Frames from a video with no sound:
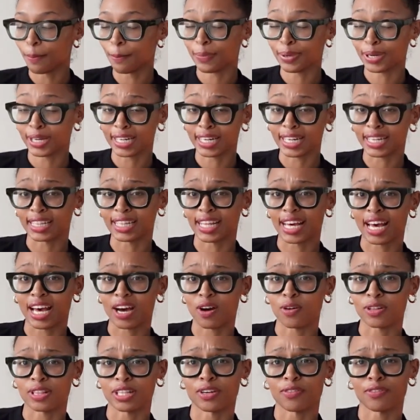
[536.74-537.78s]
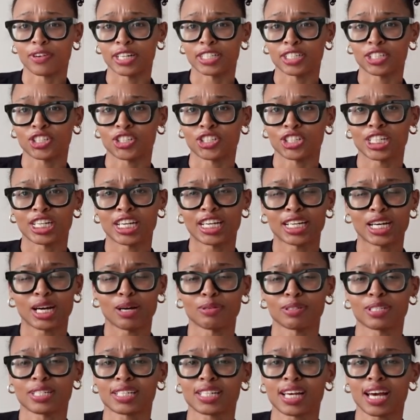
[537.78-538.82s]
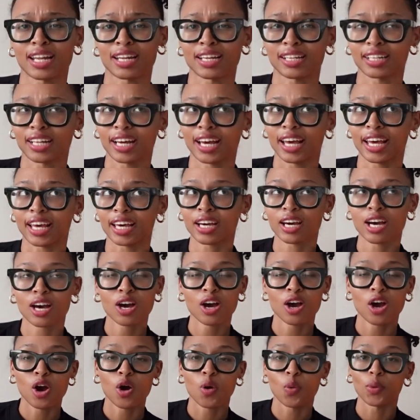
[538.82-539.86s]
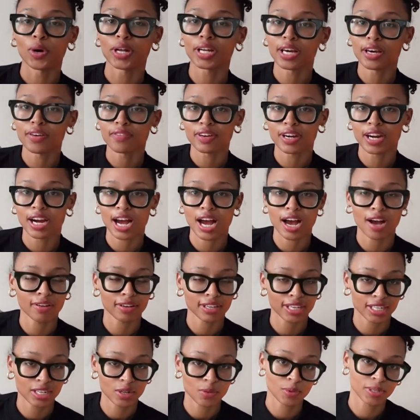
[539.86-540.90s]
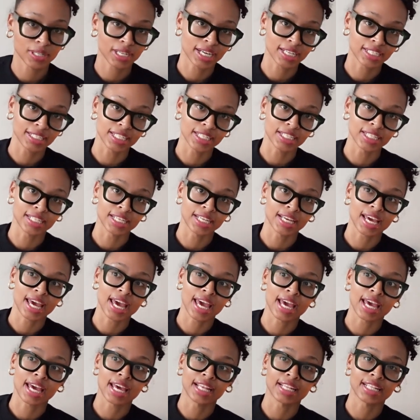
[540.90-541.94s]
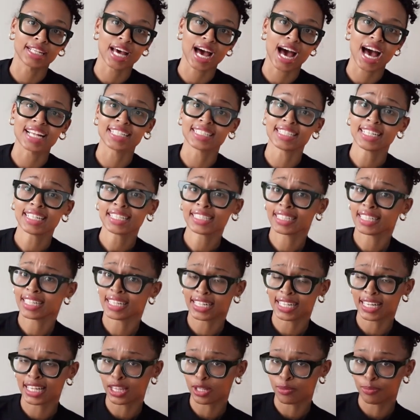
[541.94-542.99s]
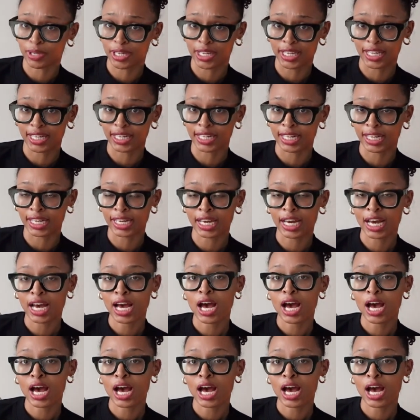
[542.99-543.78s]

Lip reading: putting that on their registry, and I was just kind of like, whatever, I'll get it when I need it. And I didn't need it in the beginning.